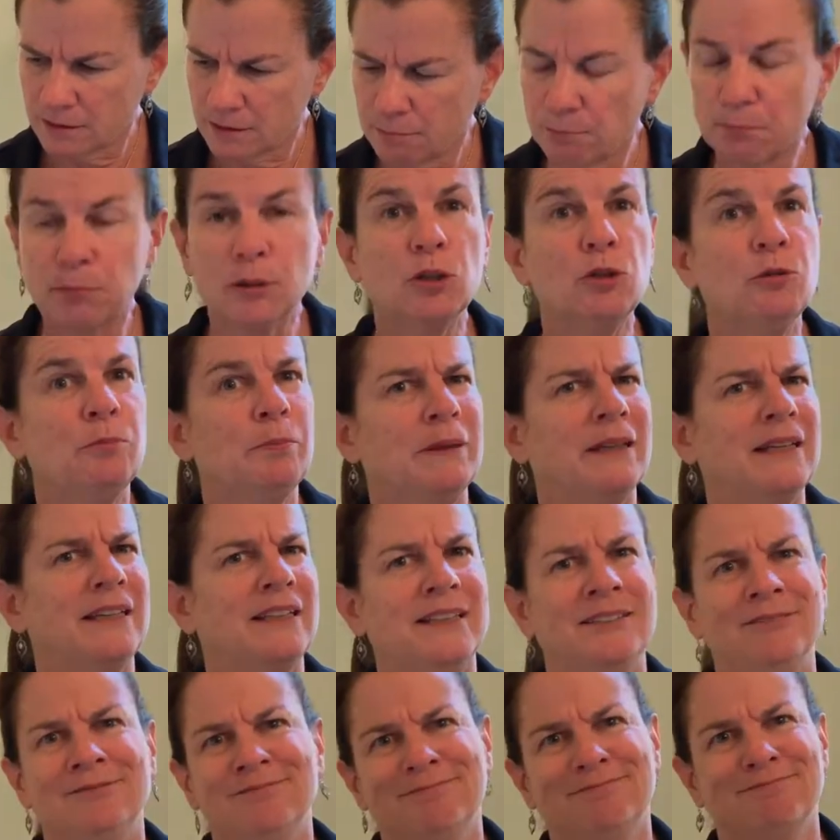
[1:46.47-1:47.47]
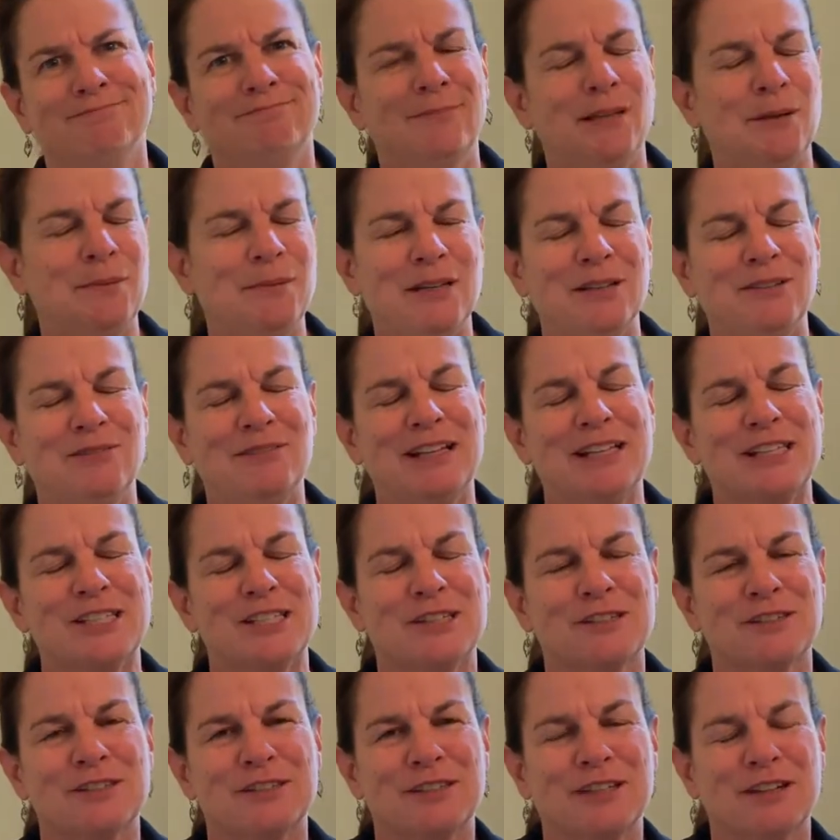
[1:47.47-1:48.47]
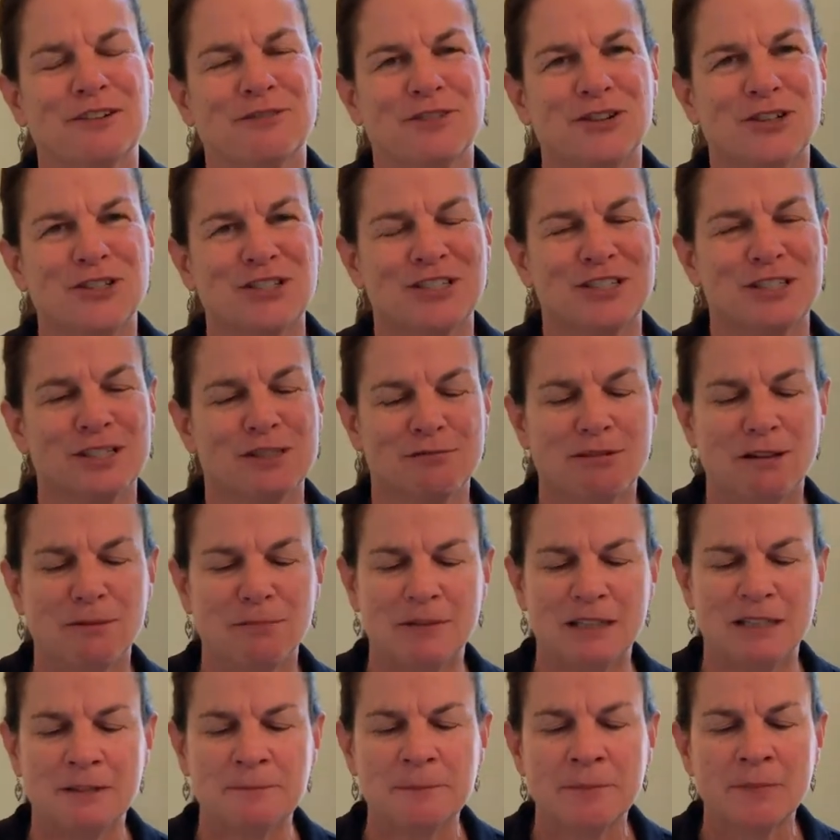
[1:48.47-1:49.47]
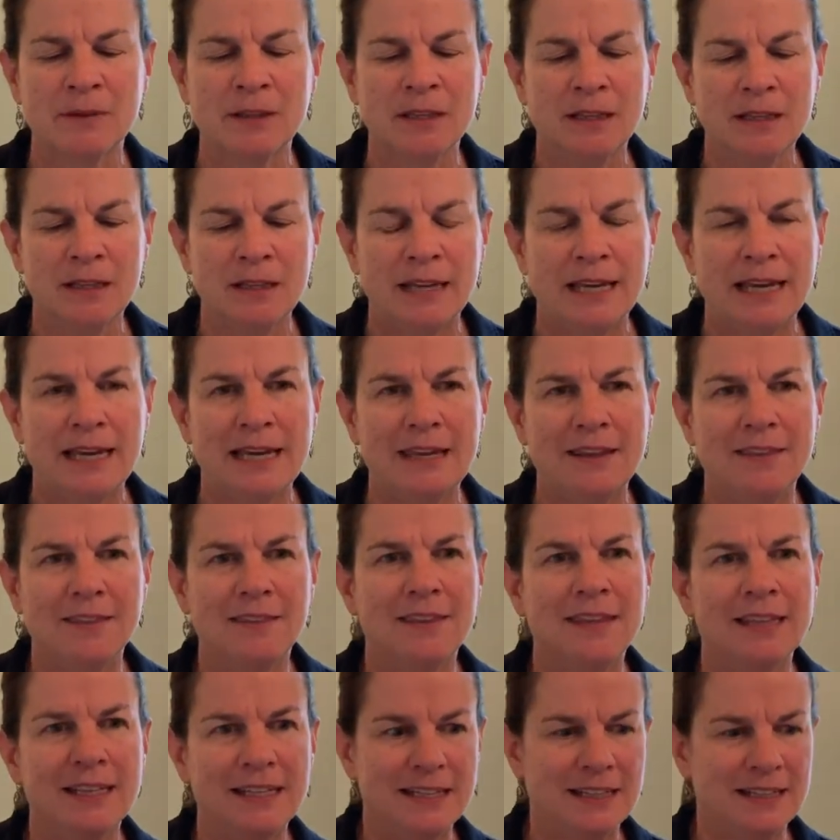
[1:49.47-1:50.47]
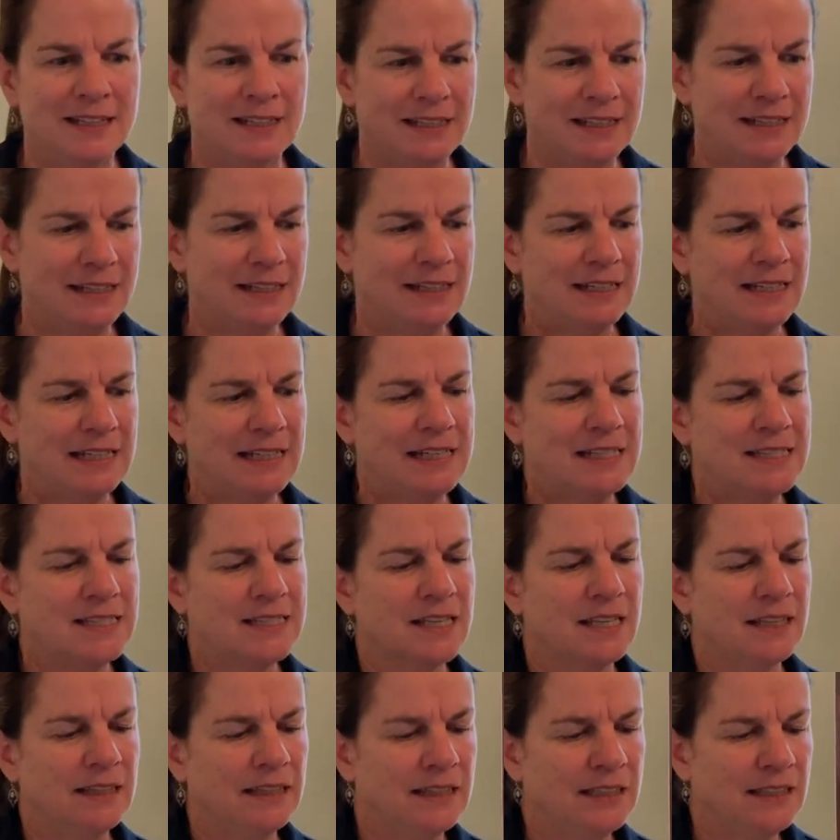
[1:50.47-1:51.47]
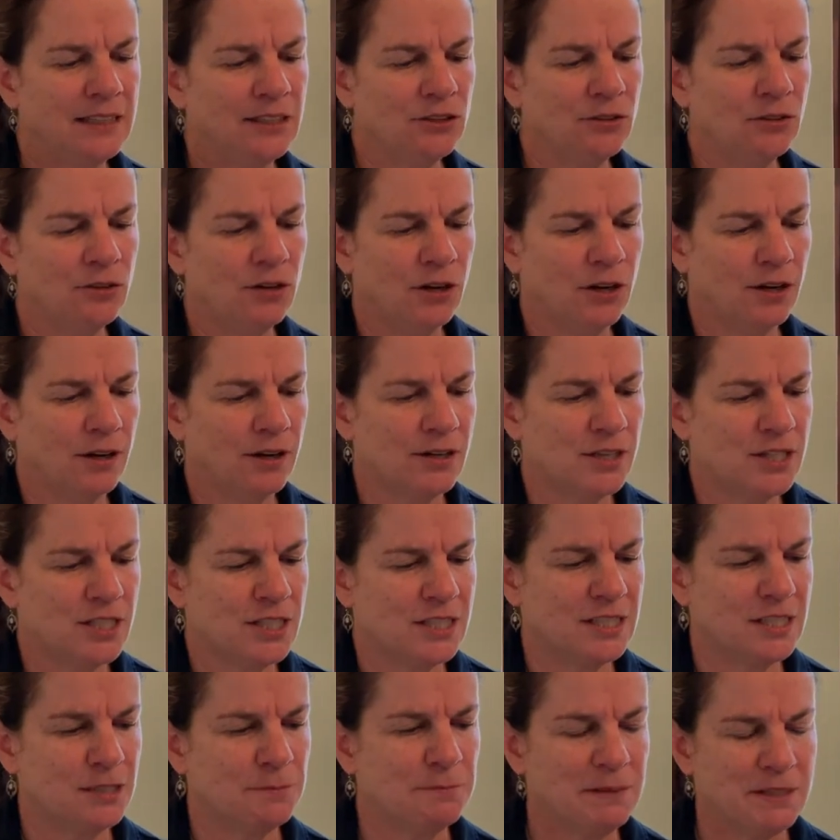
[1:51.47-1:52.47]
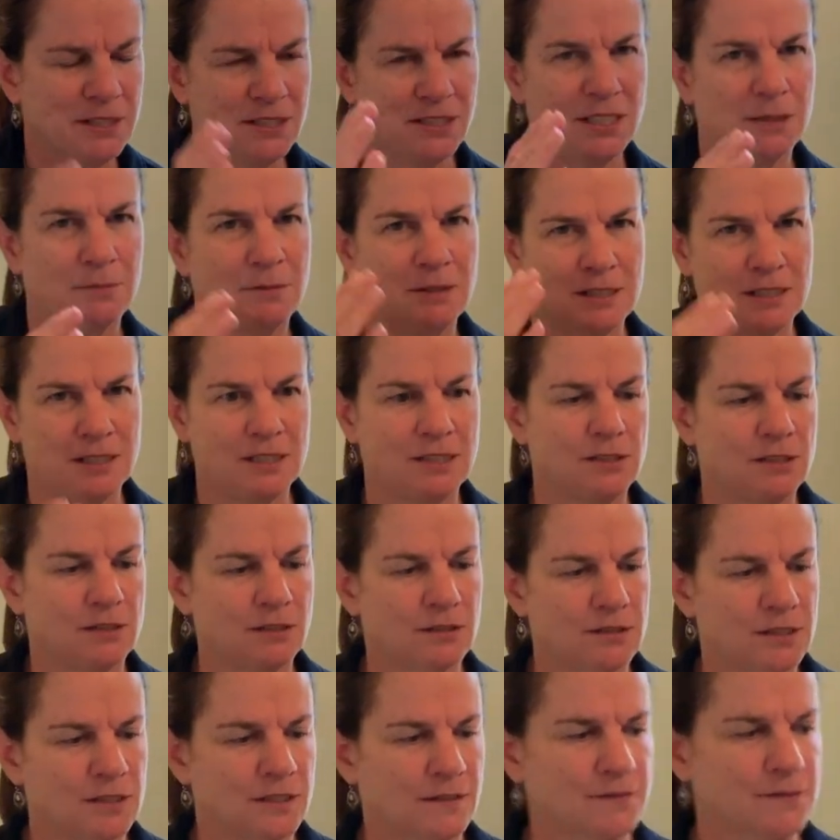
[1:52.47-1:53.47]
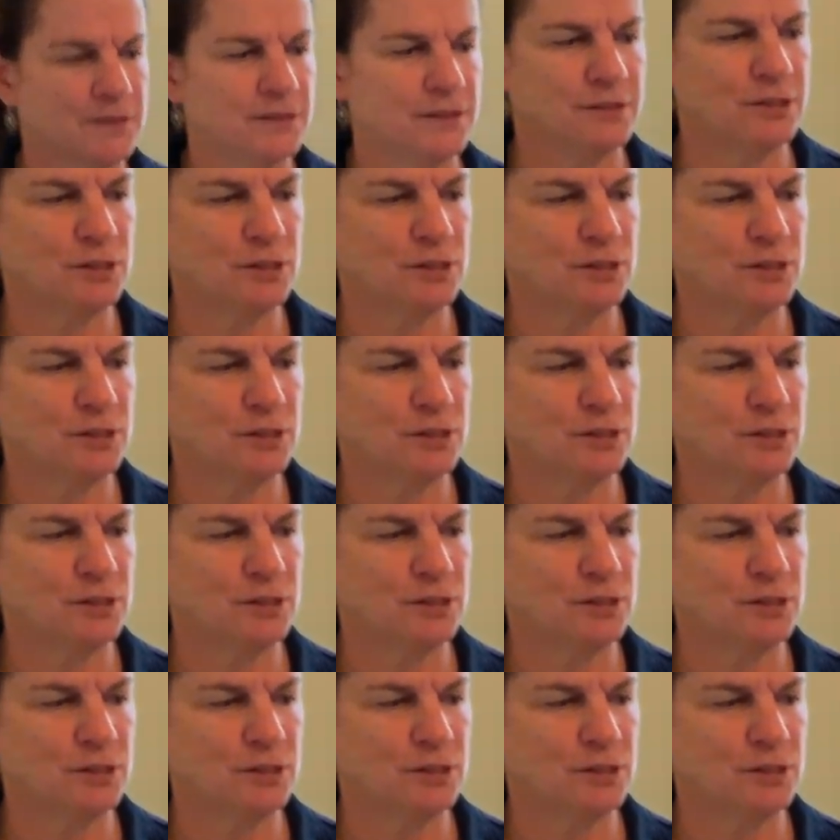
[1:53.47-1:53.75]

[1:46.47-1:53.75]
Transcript: Blue pea. Maybe that's their version of sweet pea. And then it ends a little harsh, especially because it starts off so